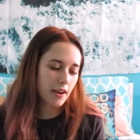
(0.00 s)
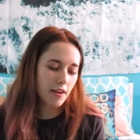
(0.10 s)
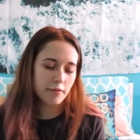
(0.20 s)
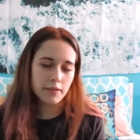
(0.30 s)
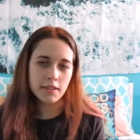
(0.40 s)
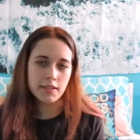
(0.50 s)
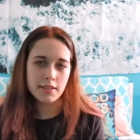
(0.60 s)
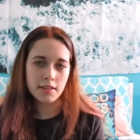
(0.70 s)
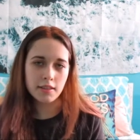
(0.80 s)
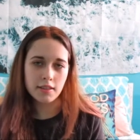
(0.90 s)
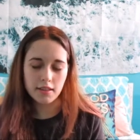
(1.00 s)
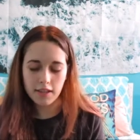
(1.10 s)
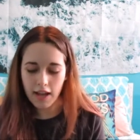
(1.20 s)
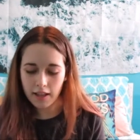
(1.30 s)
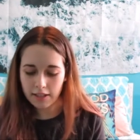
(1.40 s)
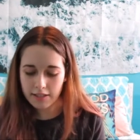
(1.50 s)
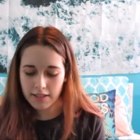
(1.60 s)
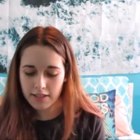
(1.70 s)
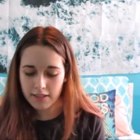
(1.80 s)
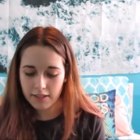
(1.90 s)
I've been into
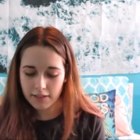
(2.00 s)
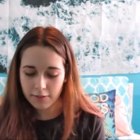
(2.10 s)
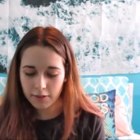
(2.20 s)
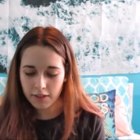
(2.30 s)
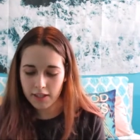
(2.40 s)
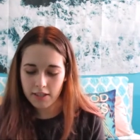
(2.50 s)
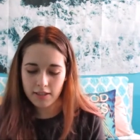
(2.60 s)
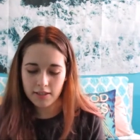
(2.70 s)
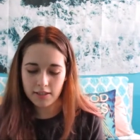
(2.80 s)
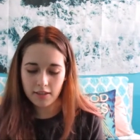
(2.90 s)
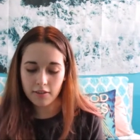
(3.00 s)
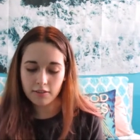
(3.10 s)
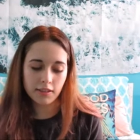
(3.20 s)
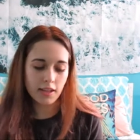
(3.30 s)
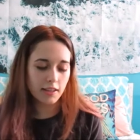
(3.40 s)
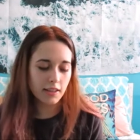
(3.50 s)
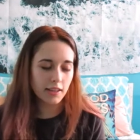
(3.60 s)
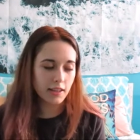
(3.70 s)
galaxy related stuff lately,